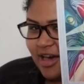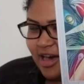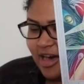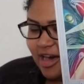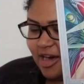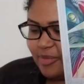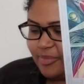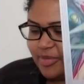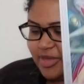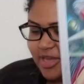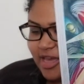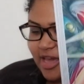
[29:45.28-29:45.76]

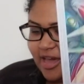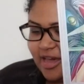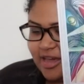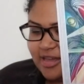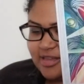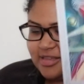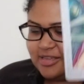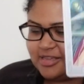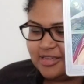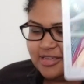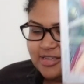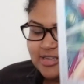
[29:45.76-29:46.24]
Um,
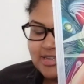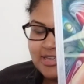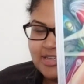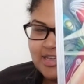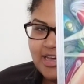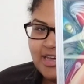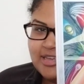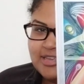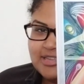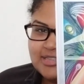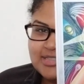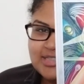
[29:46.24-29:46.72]
yeah,
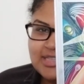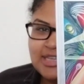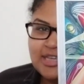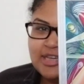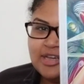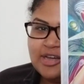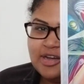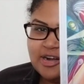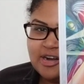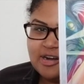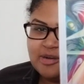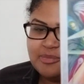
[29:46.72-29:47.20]
yeah.
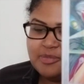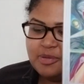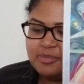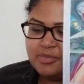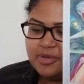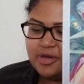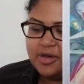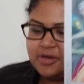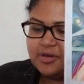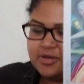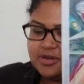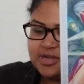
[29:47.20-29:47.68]
See, hermit
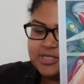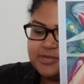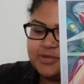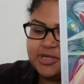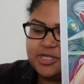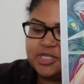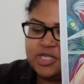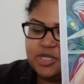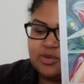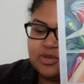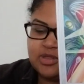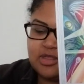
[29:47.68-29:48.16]
mode,
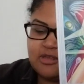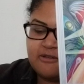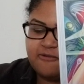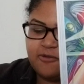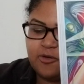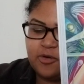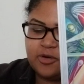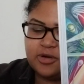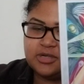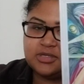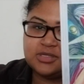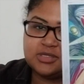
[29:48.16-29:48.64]
especially with the
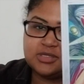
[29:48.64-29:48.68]
four of